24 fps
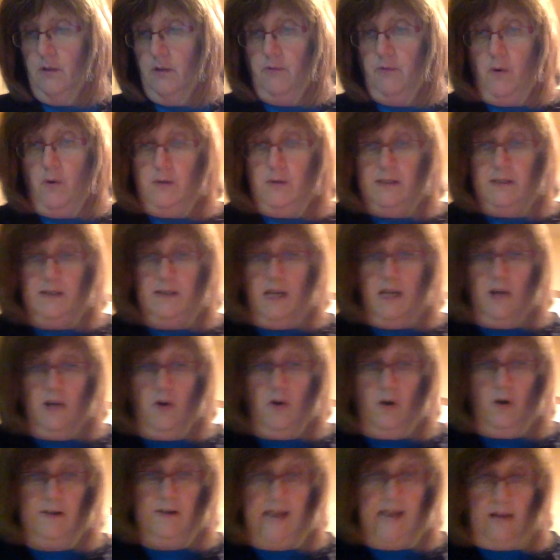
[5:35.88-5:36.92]
look forward to seeing
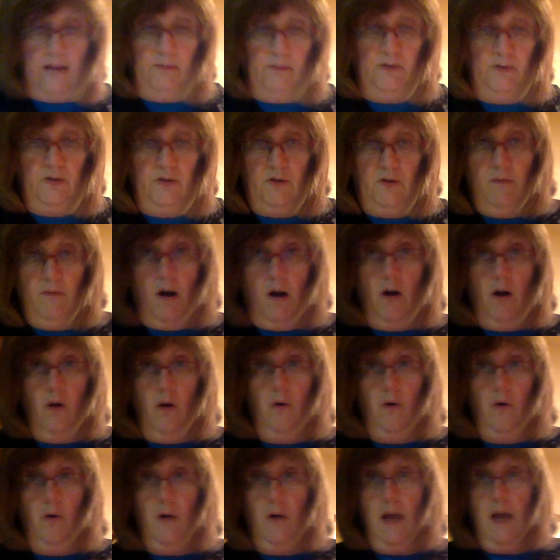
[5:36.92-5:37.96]
your examples
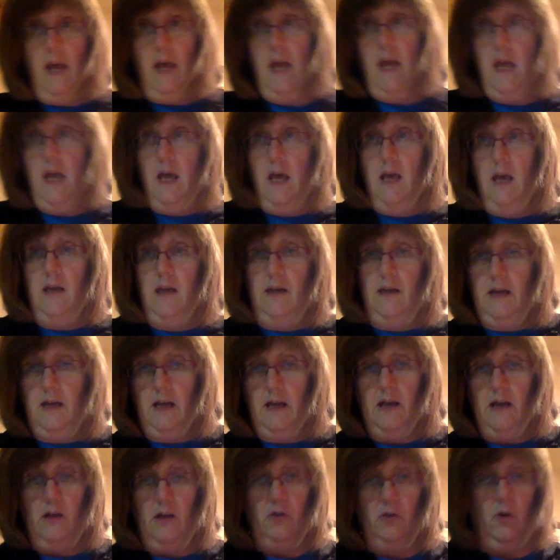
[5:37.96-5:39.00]
tomorrow, and
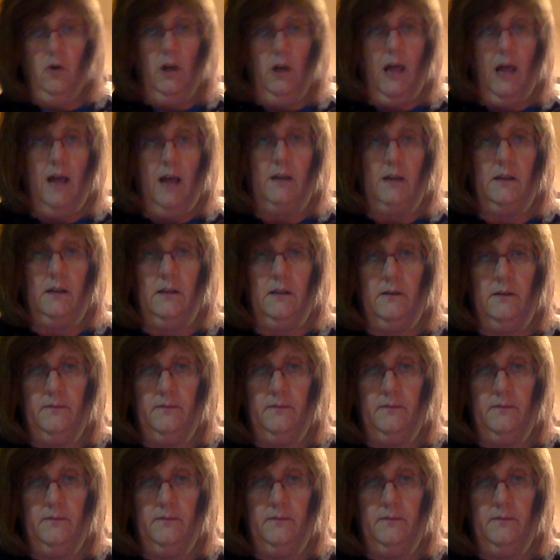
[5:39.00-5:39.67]
good luck.